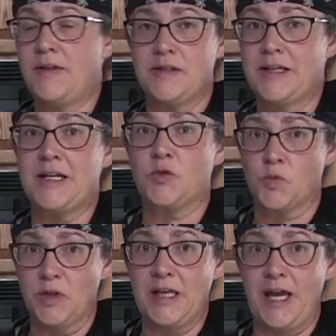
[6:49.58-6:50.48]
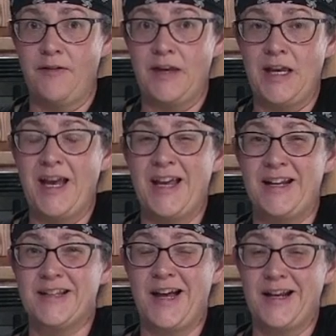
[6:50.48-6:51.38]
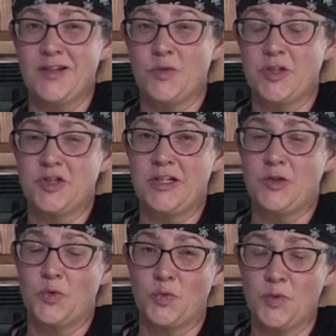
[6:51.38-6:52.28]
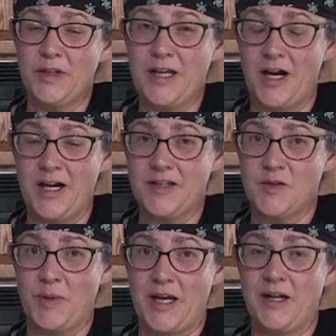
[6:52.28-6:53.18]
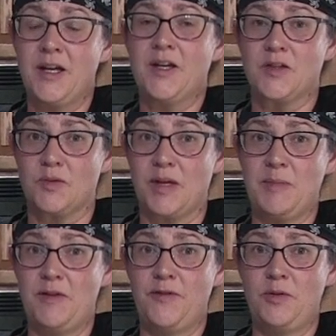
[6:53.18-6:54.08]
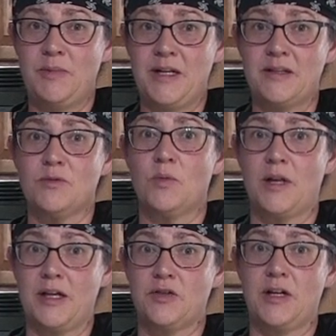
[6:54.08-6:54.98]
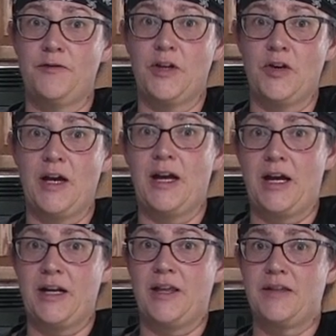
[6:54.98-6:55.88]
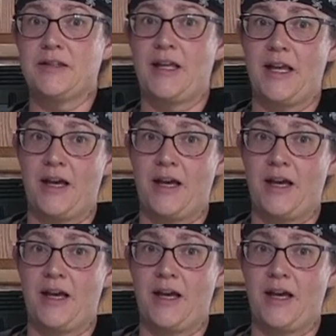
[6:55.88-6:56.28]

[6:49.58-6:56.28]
And this thing is really heavy and it's kind of squished into a really odd spot. So give me a few minutes while I try to figure out how to get this thing